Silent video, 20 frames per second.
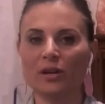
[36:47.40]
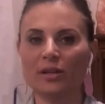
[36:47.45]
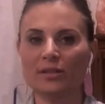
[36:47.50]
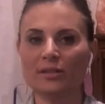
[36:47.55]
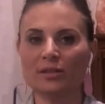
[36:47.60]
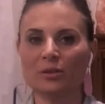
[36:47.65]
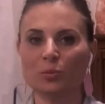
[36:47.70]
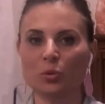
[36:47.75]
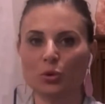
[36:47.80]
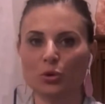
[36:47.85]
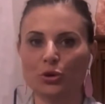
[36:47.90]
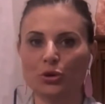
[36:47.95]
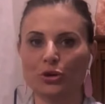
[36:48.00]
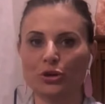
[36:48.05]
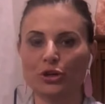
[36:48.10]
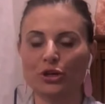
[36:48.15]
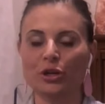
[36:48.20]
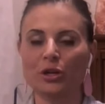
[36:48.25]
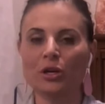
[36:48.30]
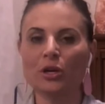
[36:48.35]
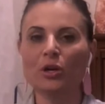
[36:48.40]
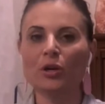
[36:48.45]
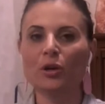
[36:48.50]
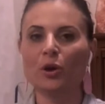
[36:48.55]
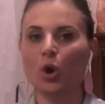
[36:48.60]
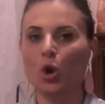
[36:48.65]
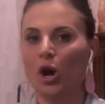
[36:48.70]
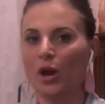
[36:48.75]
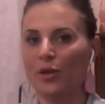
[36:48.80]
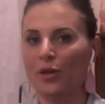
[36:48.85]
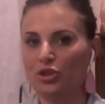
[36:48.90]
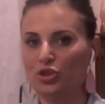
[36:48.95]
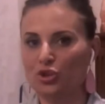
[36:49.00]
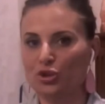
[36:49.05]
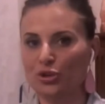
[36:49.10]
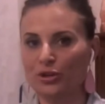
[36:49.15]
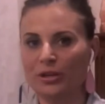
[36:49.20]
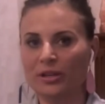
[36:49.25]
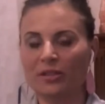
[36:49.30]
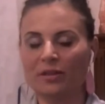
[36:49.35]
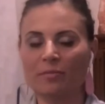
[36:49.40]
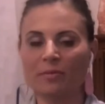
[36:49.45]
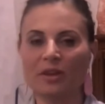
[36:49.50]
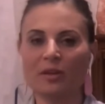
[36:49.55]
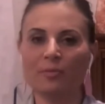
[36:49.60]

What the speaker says: they've crossed the border on the journey.